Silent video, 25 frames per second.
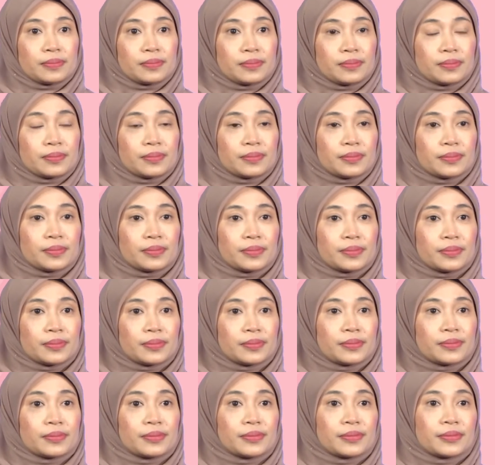
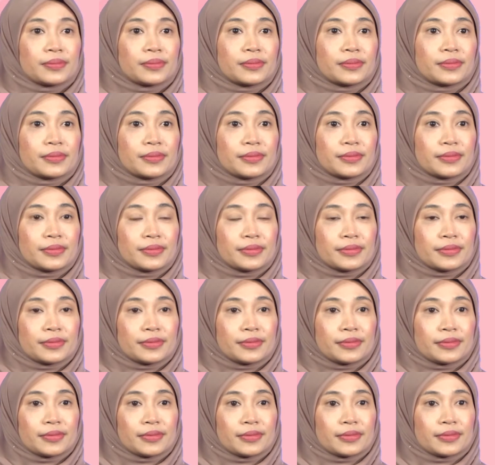Nothing is said.